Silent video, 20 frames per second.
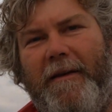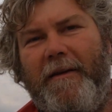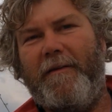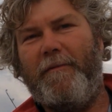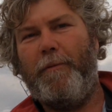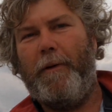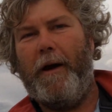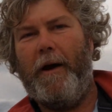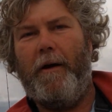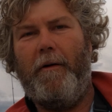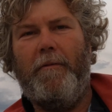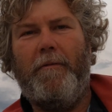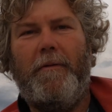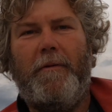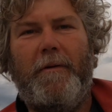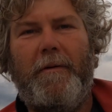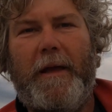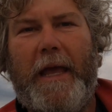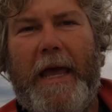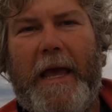as well
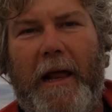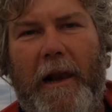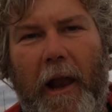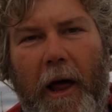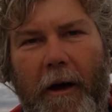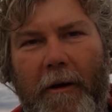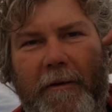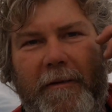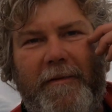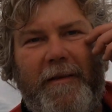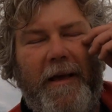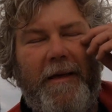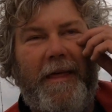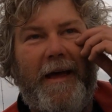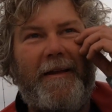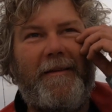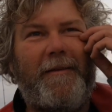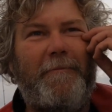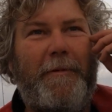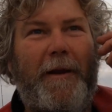in close, so
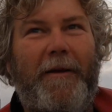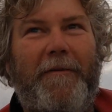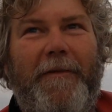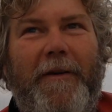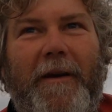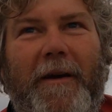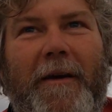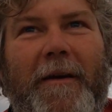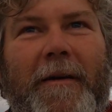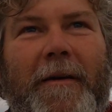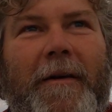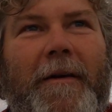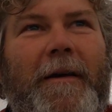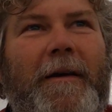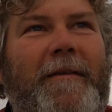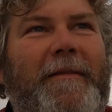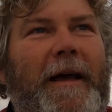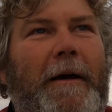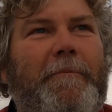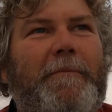that's a bit of
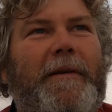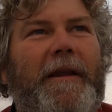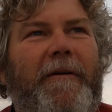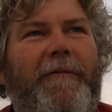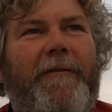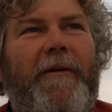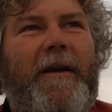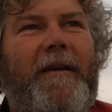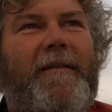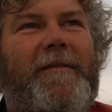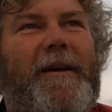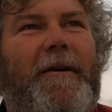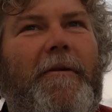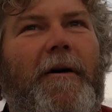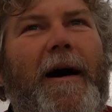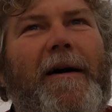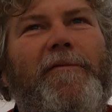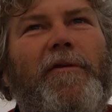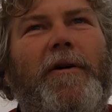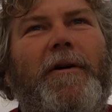something different. So we'll
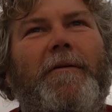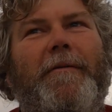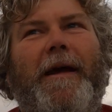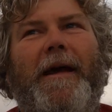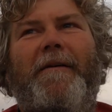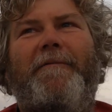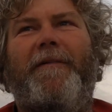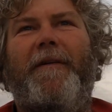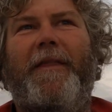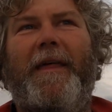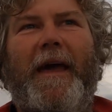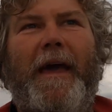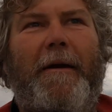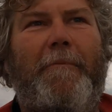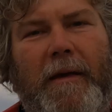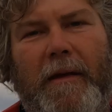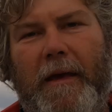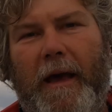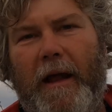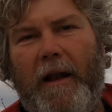have a look around for
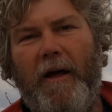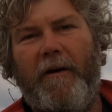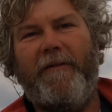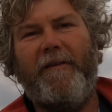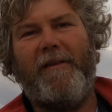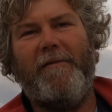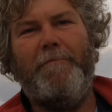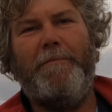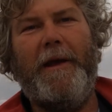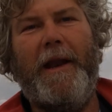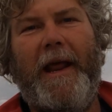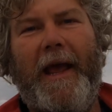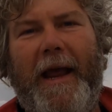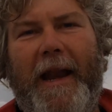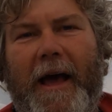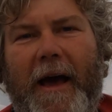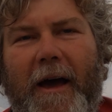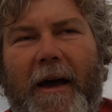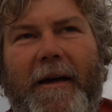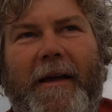them. Go look for some
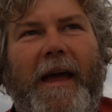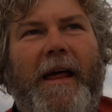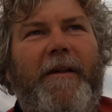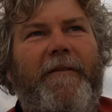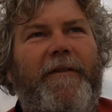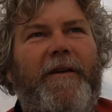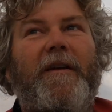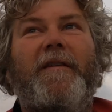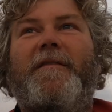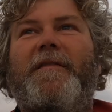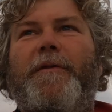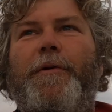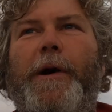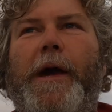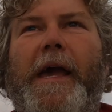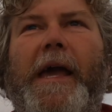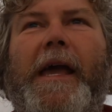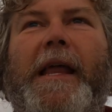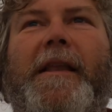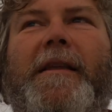bonito, get a few
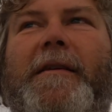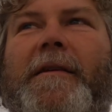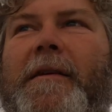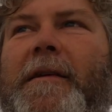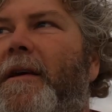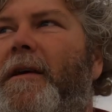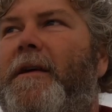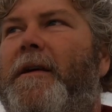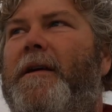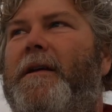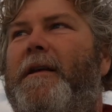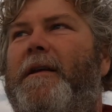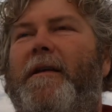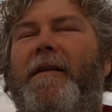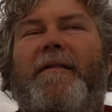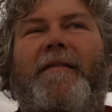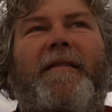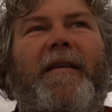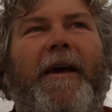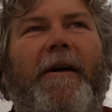squid,
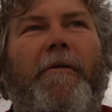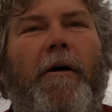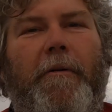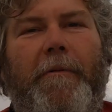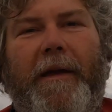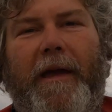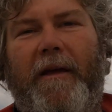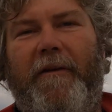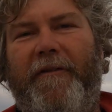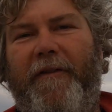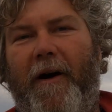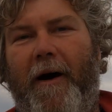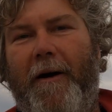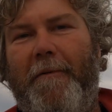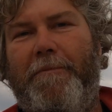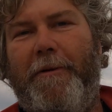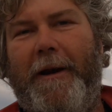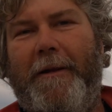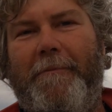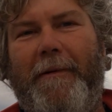just see what we can
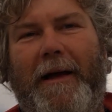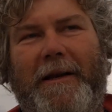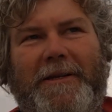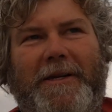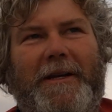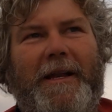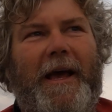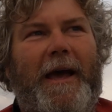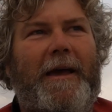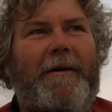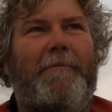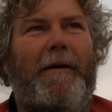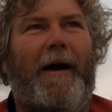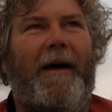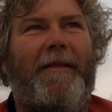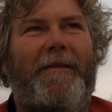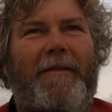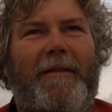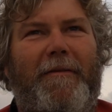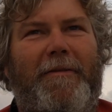find pretty much today. But
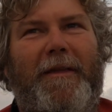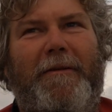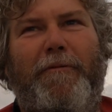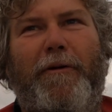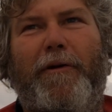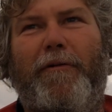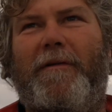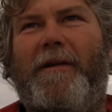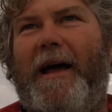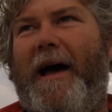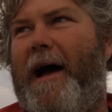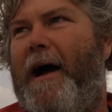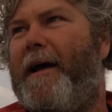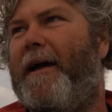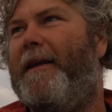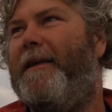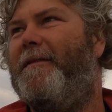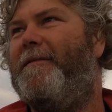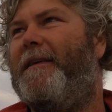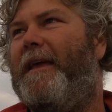the real
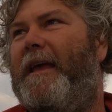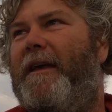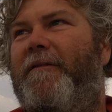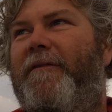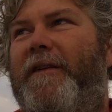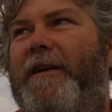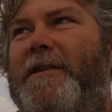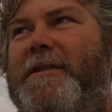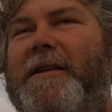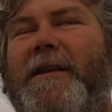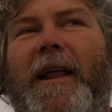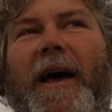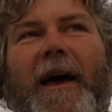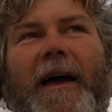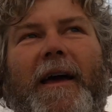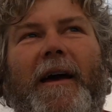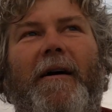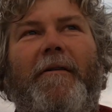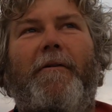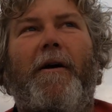target is kingfish
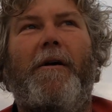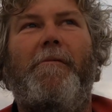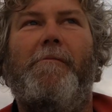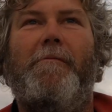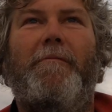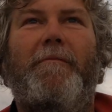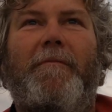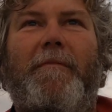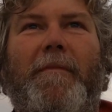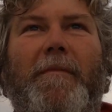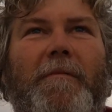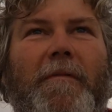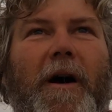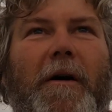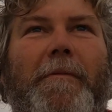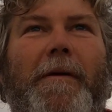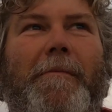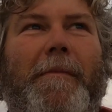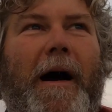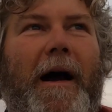today. I
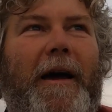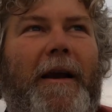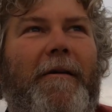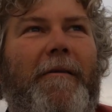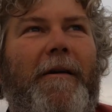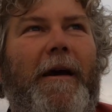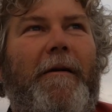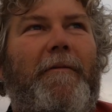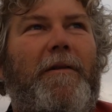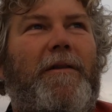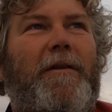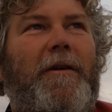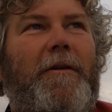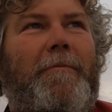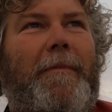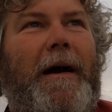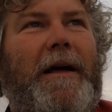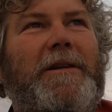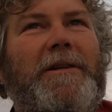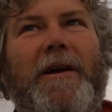won't be mucking around with too
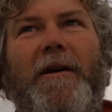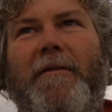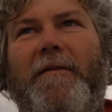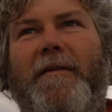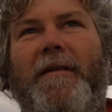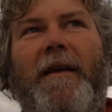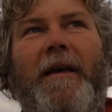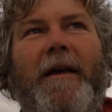much else.